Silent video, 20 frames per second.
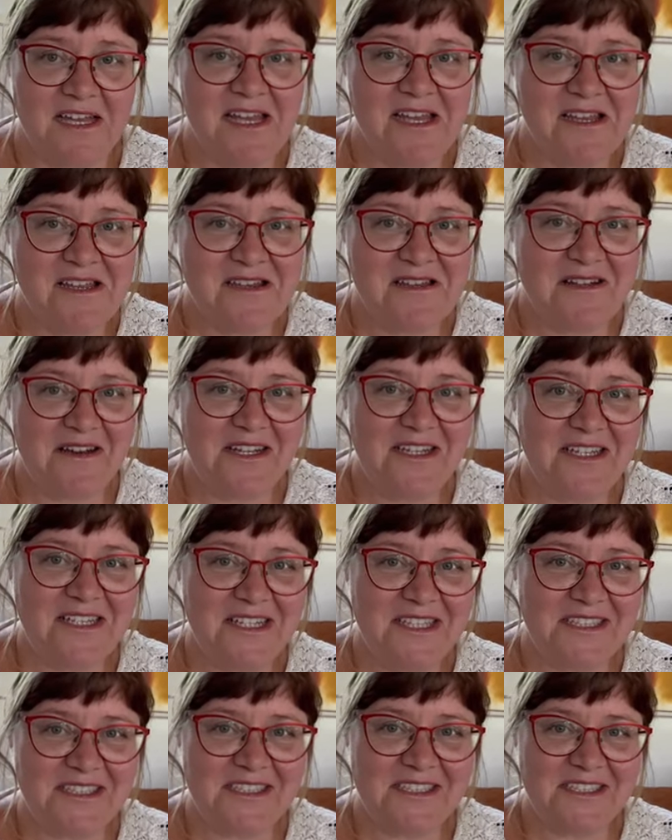not
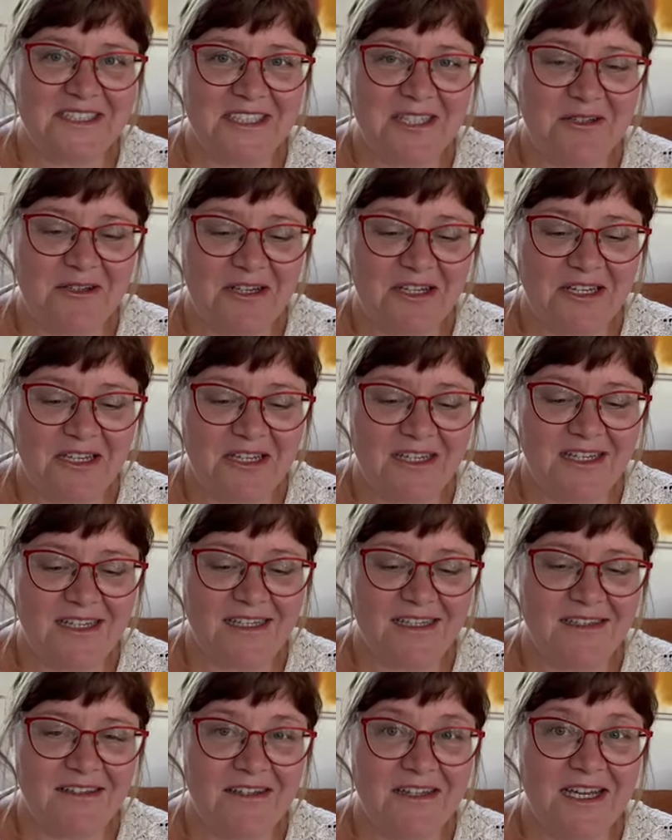necessarily
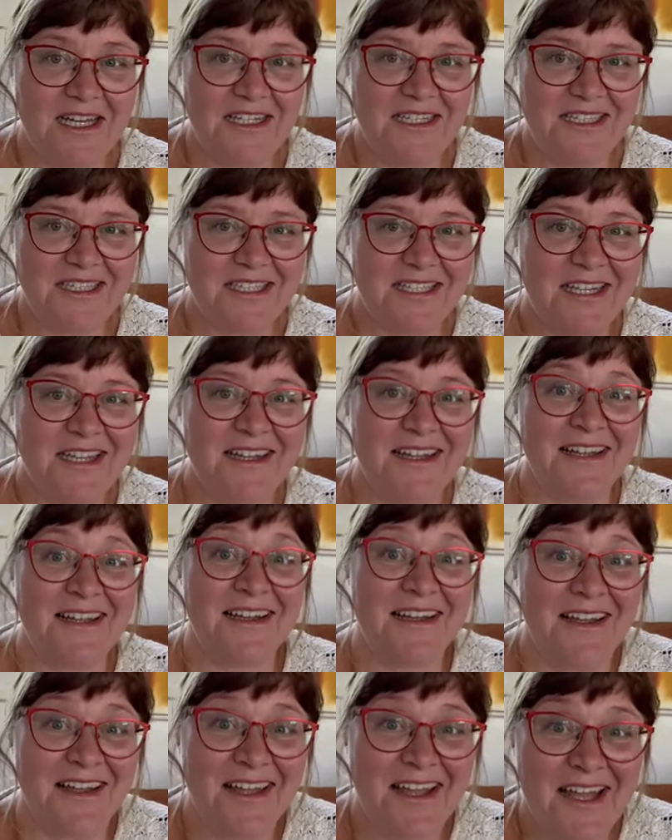nice.
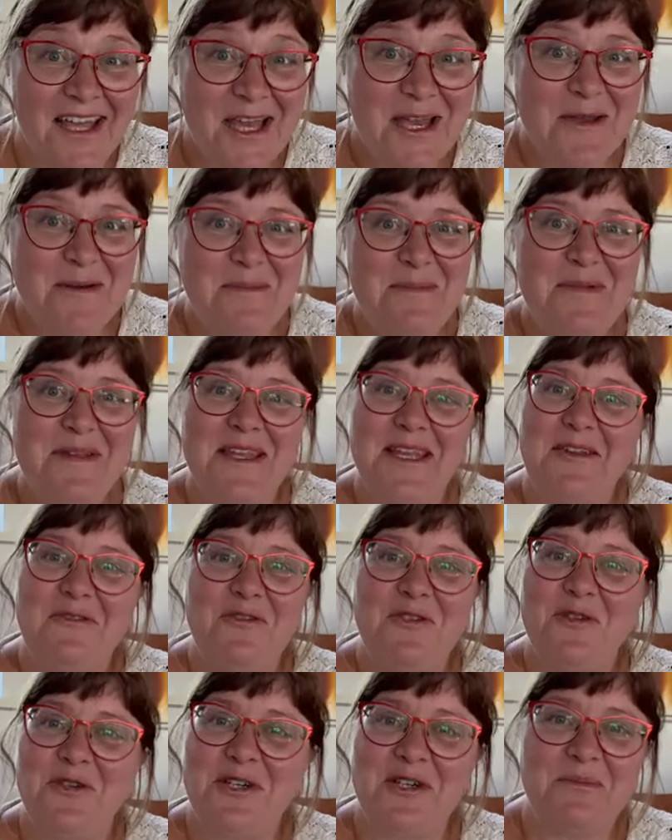But if
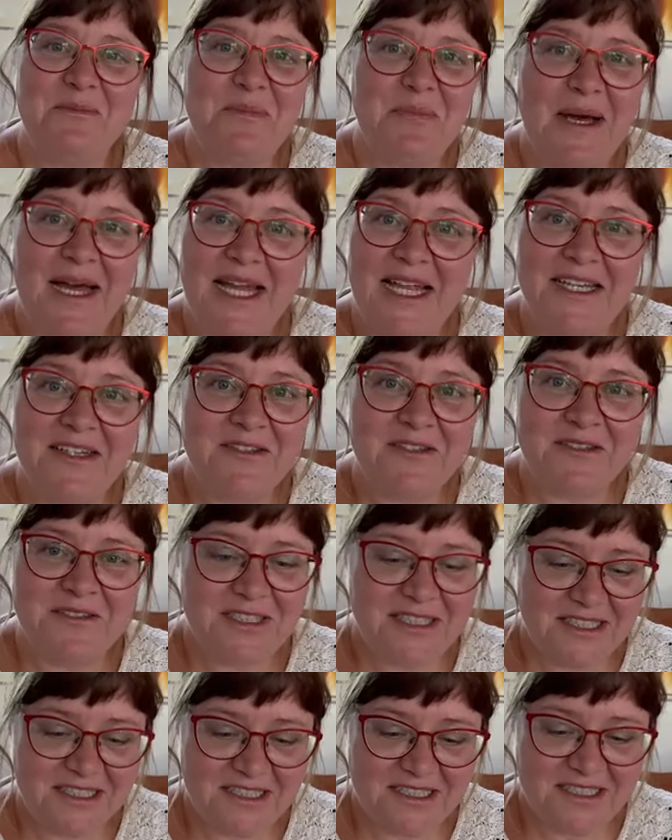you combine all
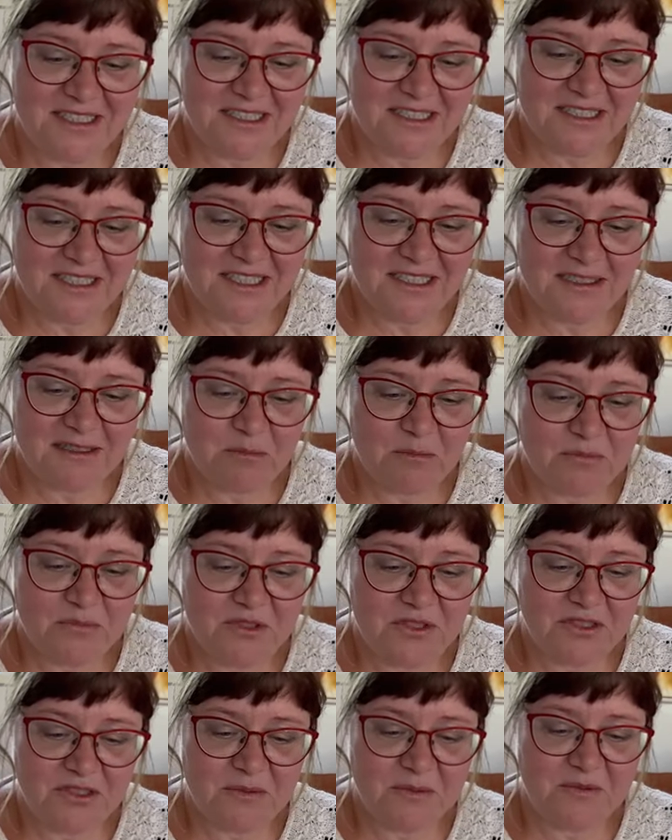these techniques
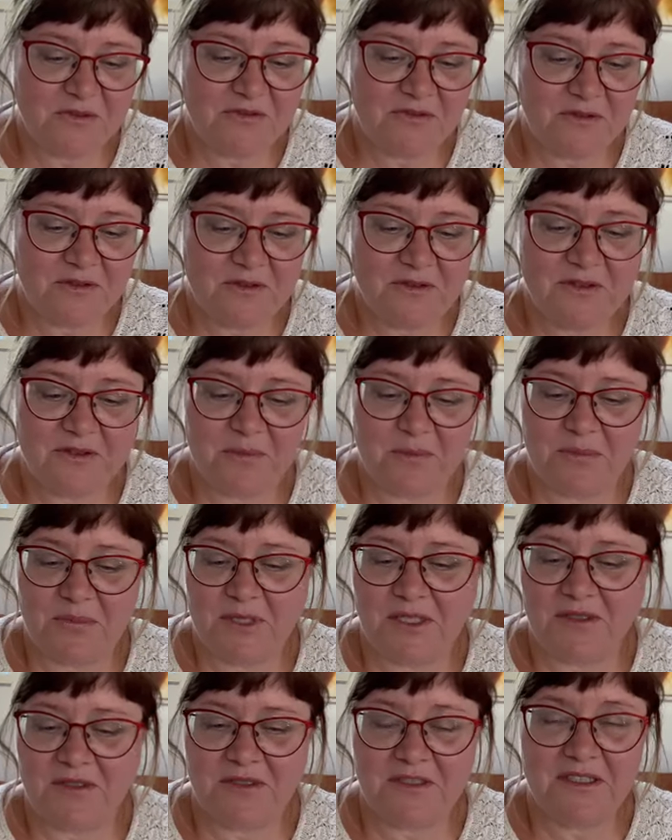just
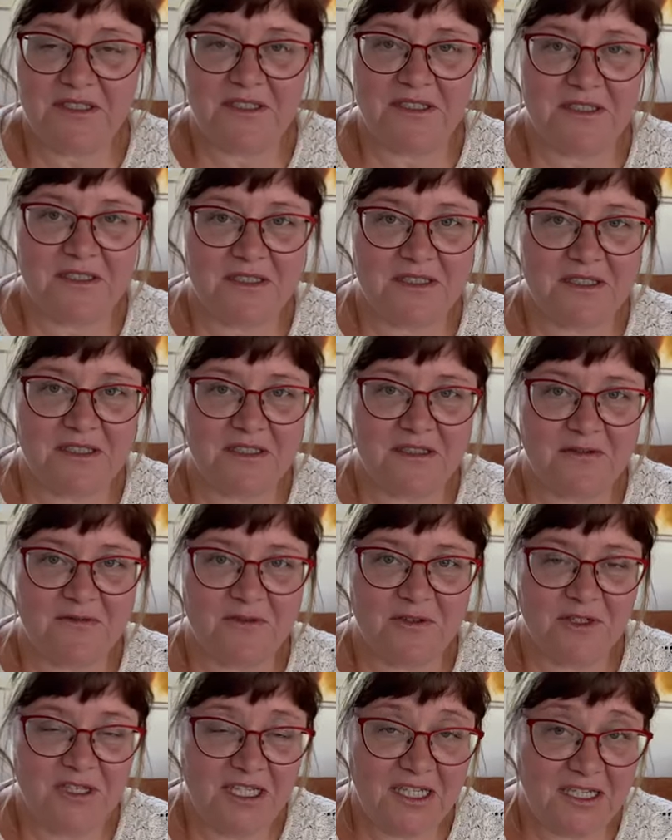because it's
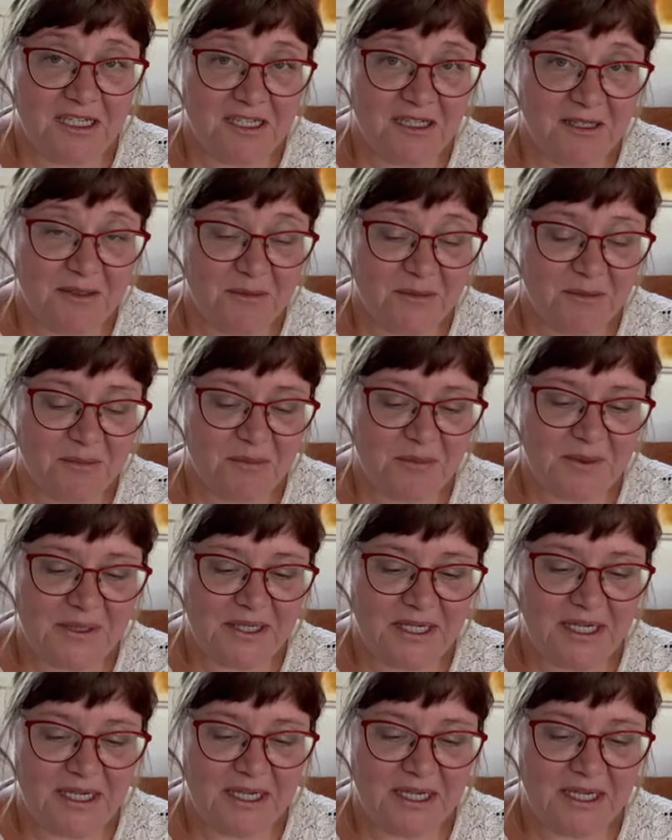funny. But